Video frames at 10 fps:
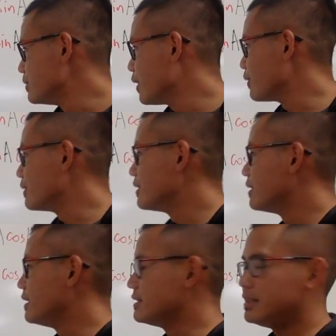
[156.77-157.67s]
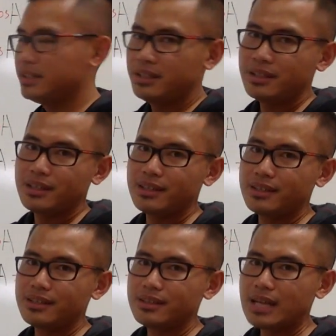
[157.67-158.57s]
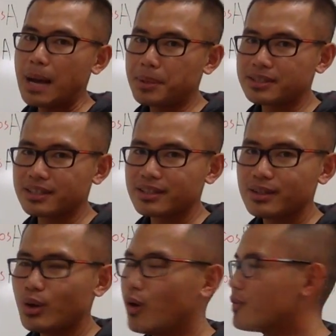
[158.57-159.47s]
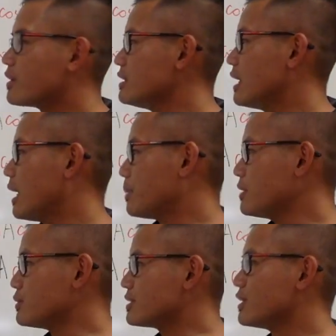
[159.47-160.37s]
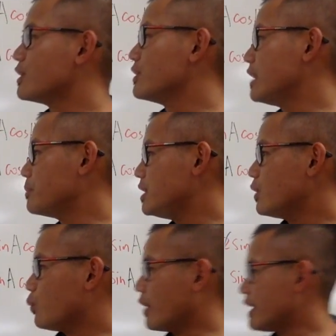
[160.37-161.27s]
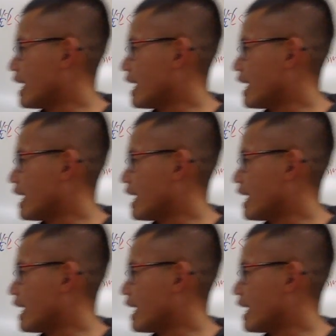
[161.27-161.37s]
you know, is the opposite over the hypotenuse, namely 1